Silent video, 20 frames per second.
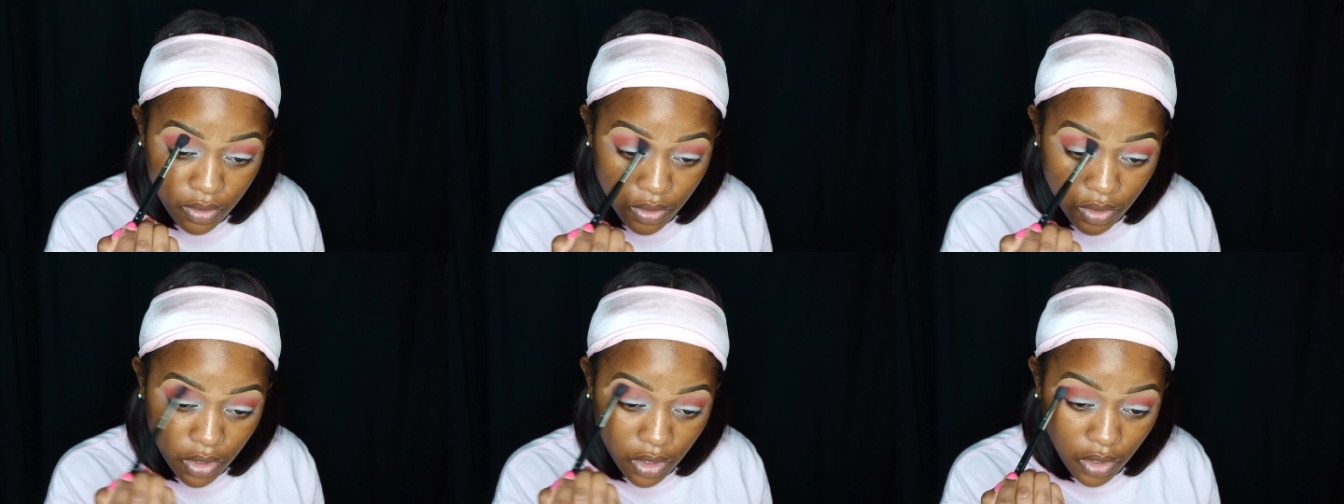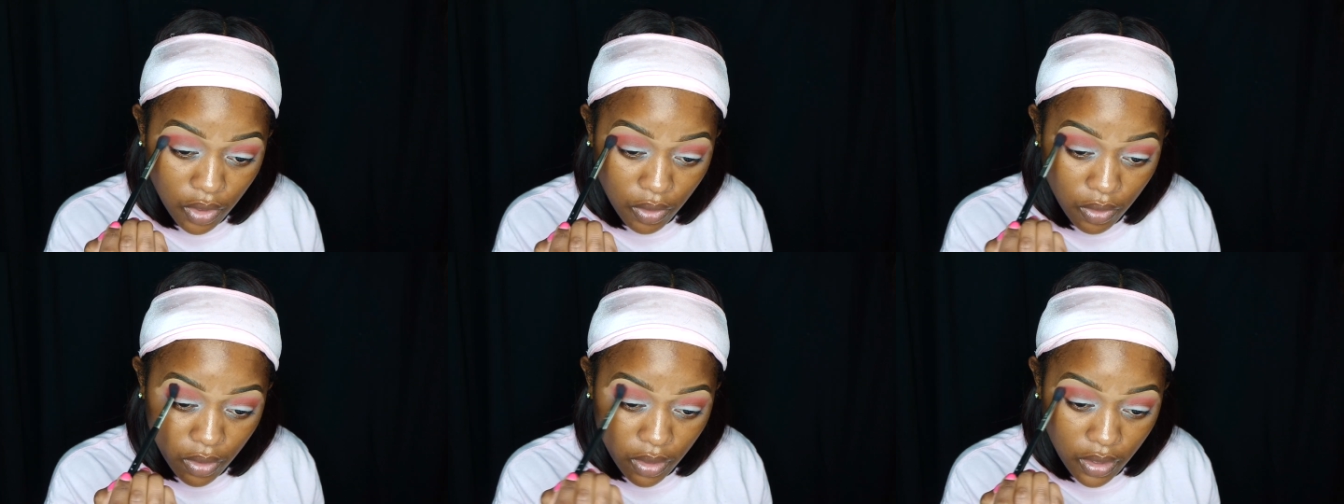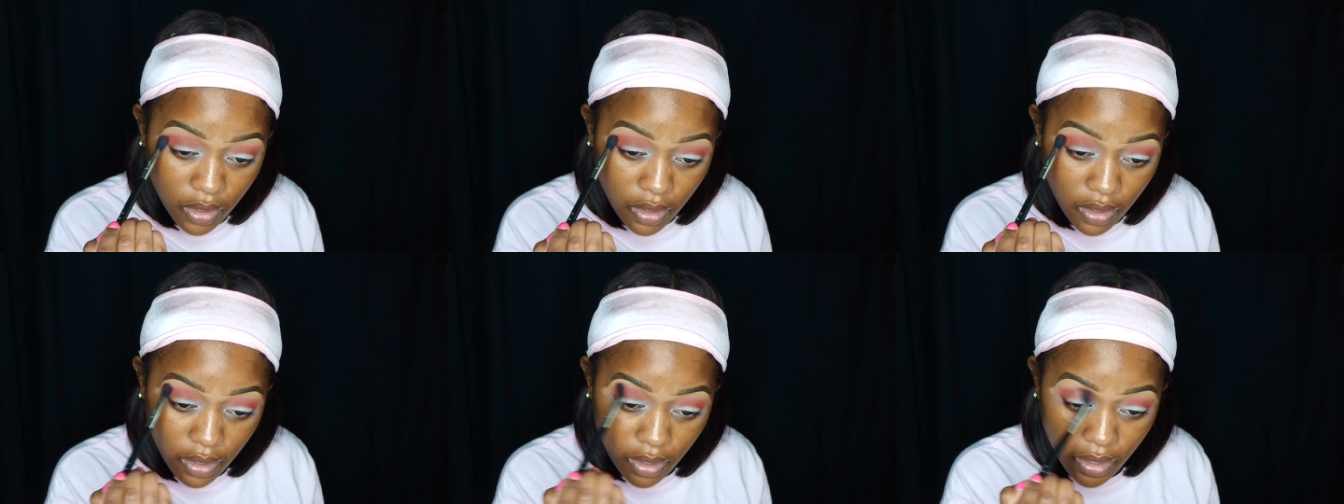you know,
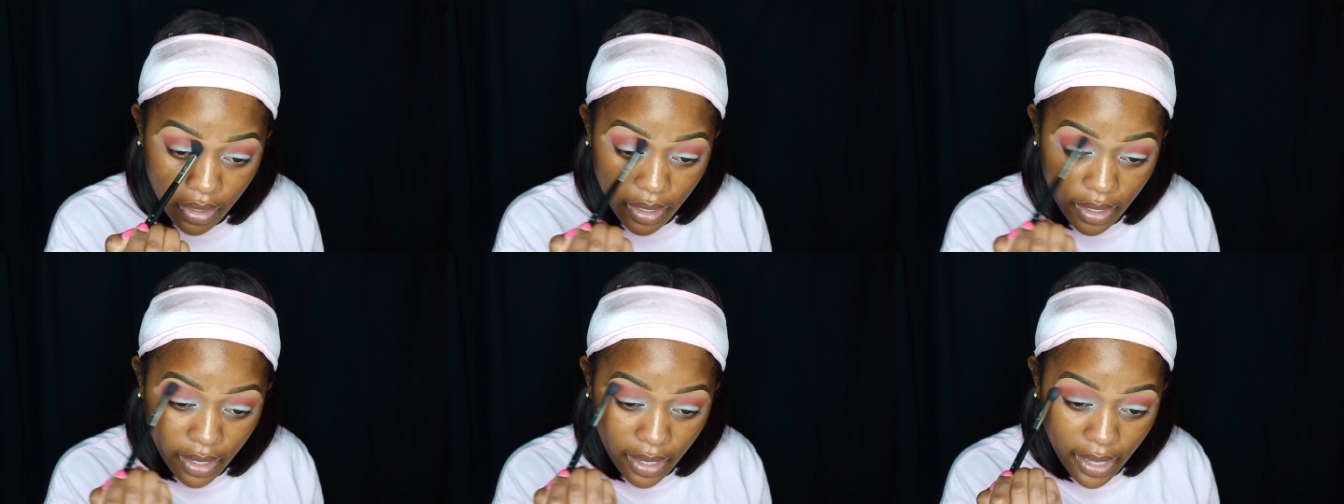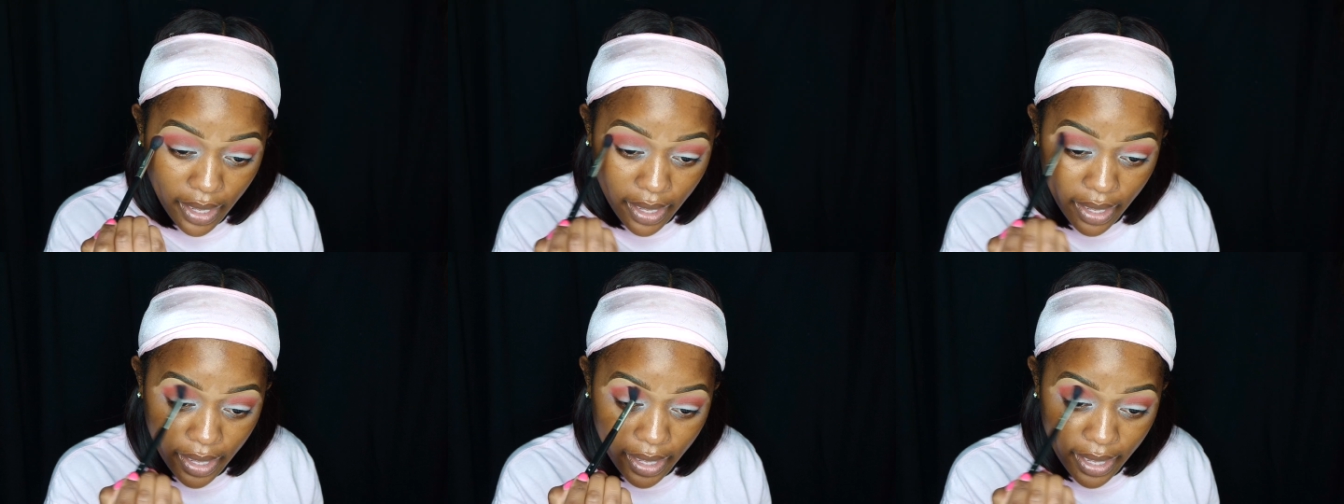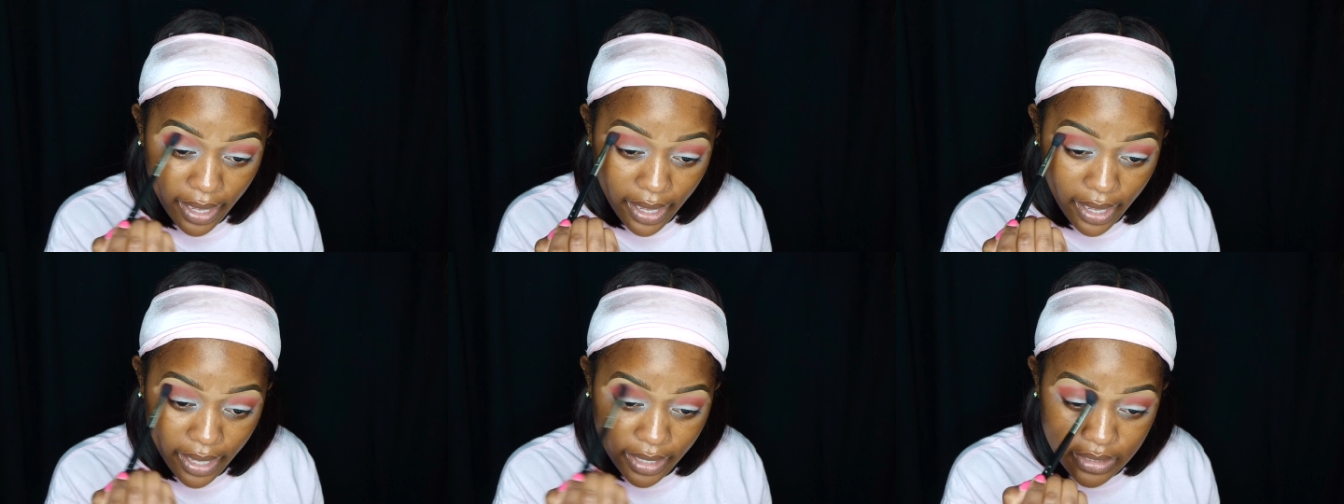
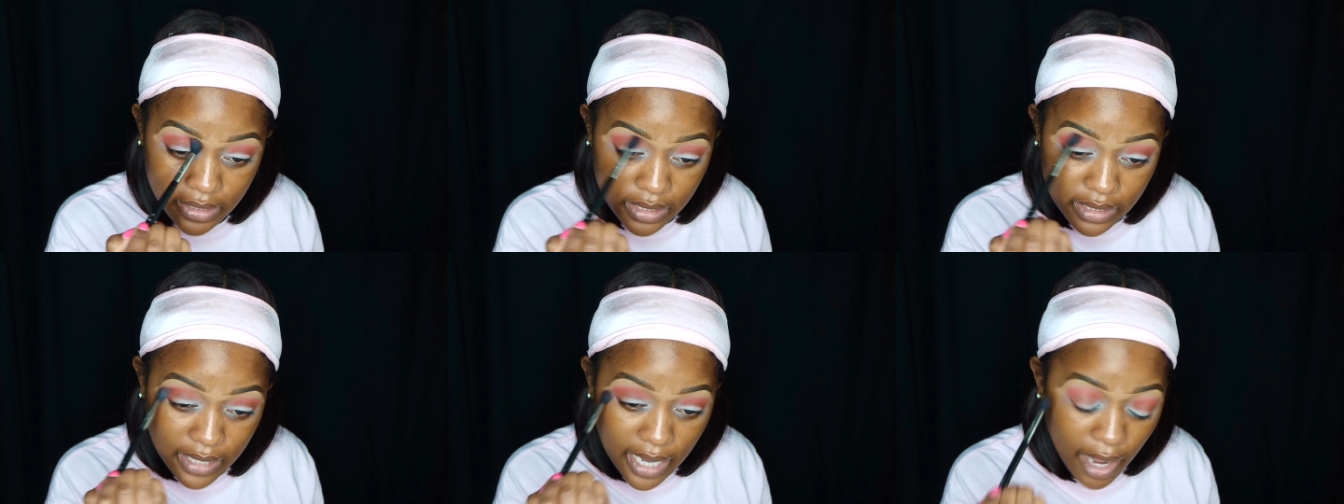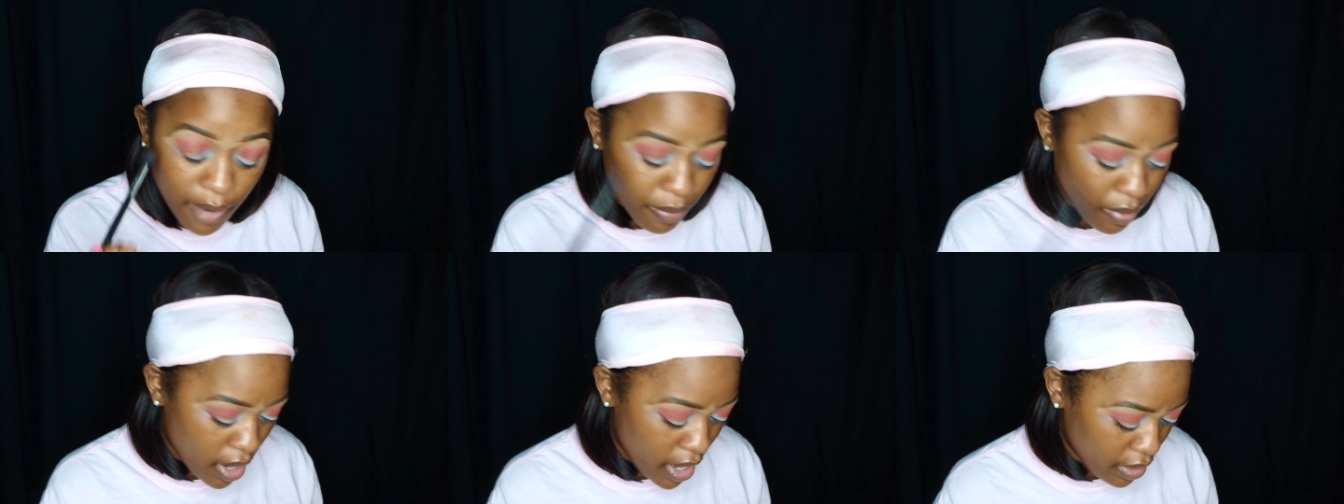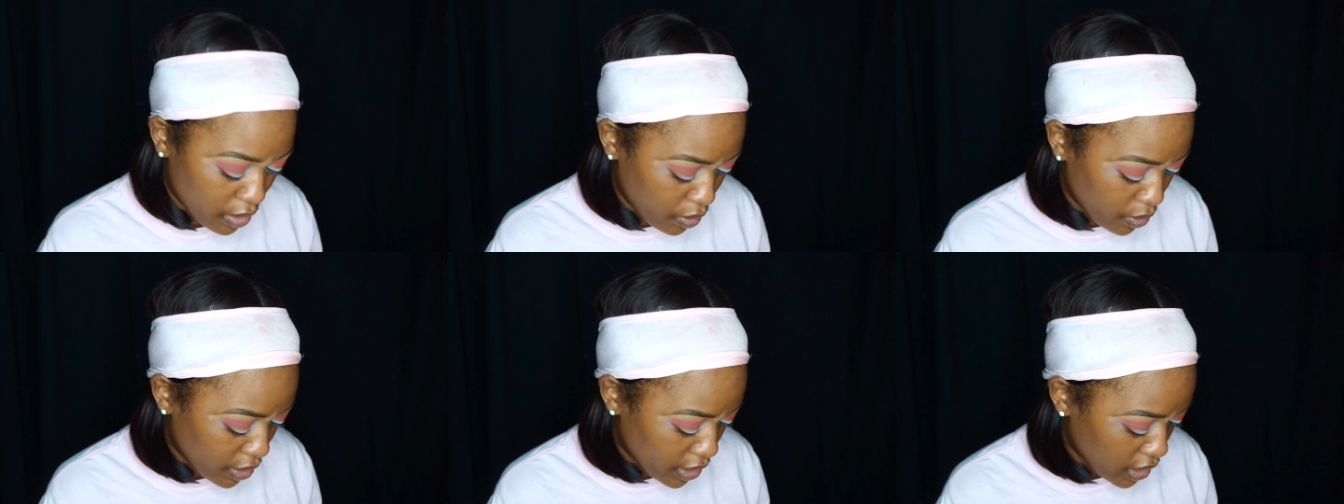as a top
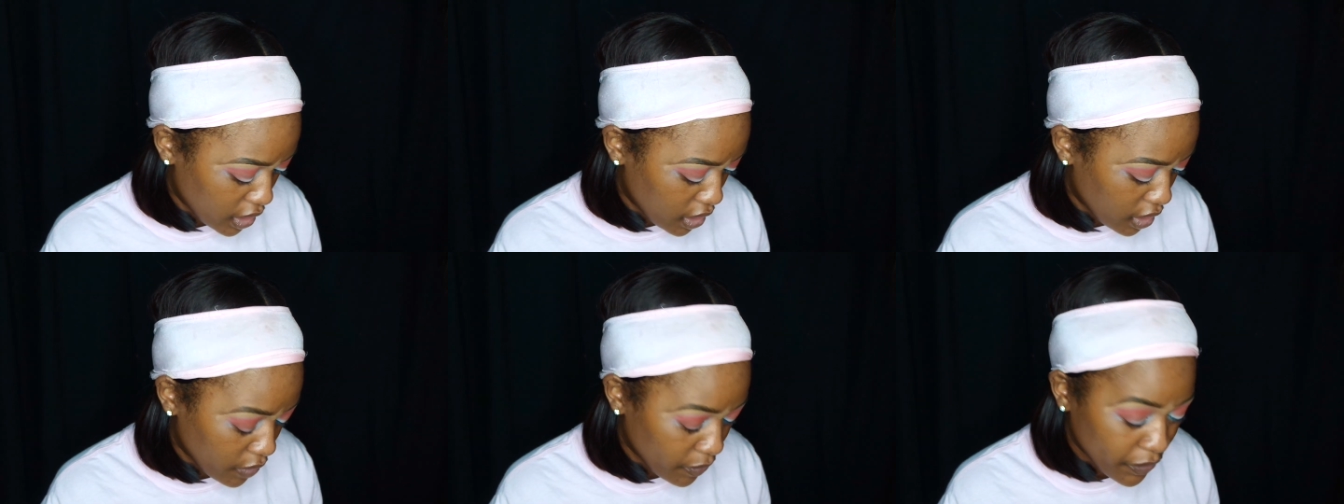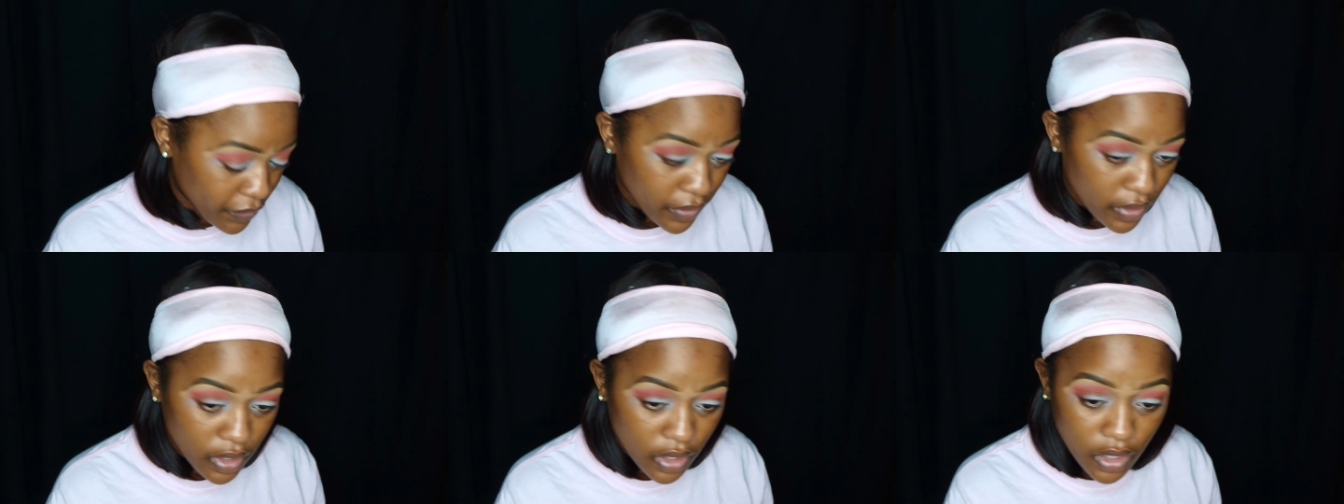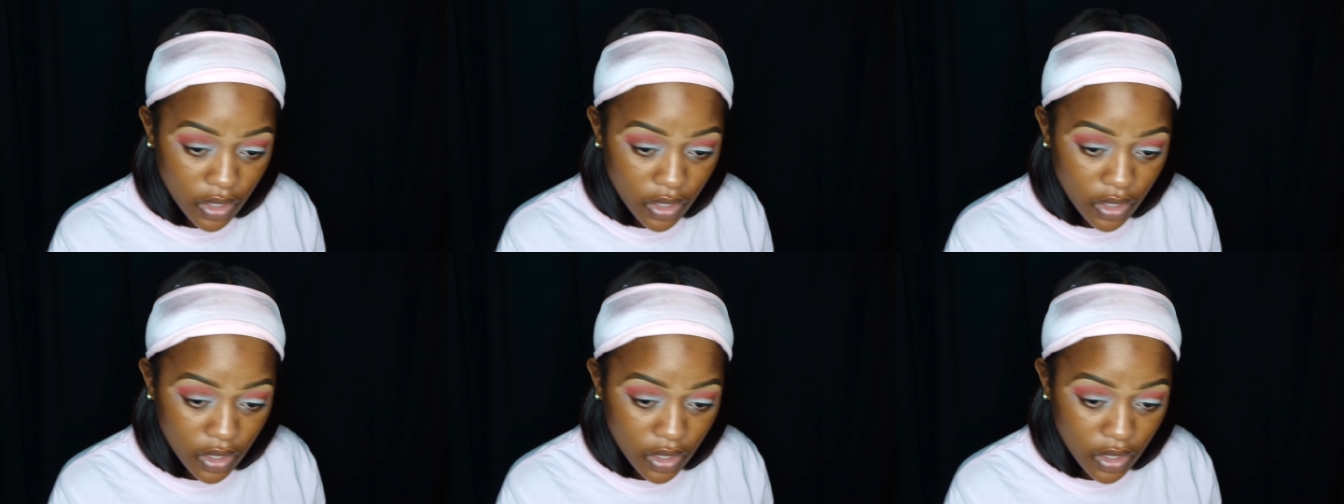priority